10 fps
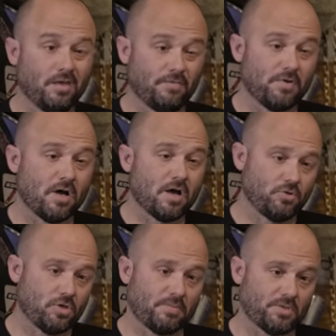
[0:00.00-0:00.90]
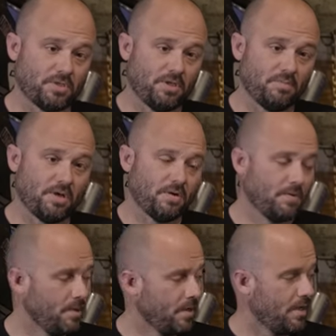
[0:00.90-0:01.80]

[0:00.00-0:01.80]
If not, drop us an email.